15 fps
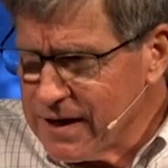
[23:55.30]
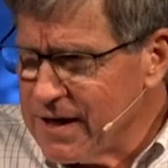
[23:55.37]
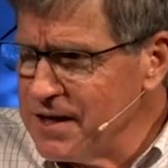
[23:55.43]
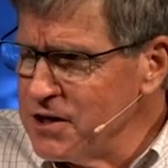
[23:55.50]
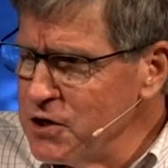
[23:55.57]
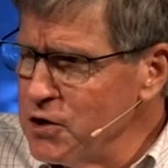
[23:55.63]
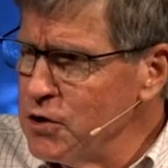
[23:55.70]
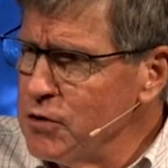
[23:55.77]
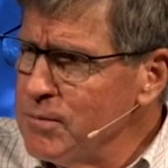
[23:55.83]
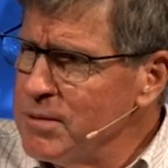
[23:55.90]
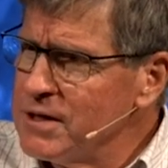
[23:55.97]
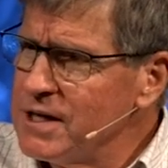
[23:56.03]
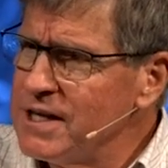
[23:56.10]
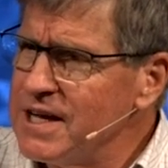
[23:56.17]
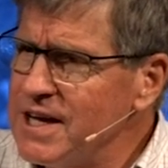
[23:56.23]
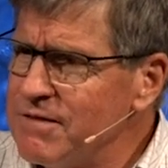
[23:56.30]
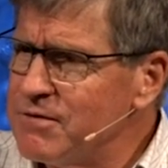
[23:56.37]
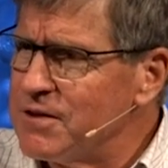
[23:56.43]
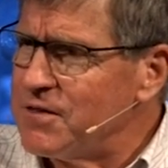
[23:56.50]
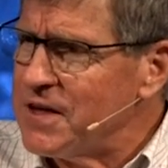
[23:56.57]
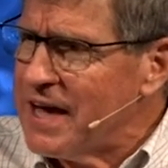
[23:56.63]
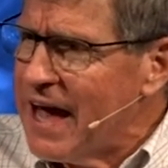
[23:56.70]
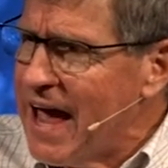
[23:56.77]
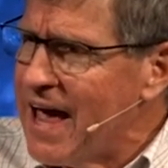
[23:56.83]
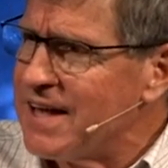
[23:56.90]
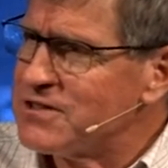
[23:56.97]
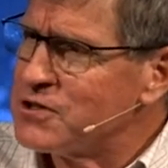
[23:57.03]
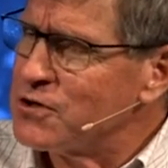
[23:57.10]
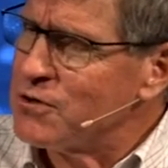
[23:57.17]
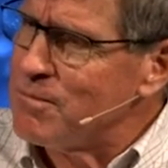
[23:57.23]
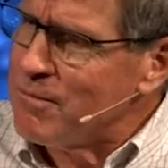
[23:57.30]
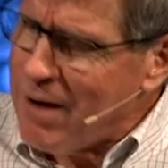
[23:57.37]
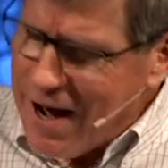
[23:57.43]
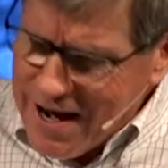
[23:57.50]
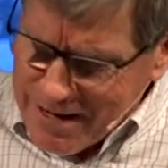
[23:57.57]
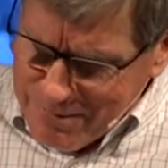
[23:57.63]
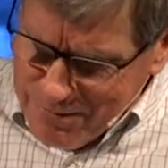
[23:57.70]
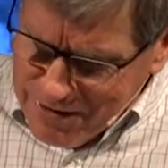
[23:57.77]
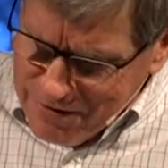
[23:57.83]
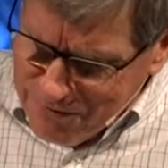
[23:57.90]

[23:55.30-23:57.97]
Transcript: Can you believe that the answer might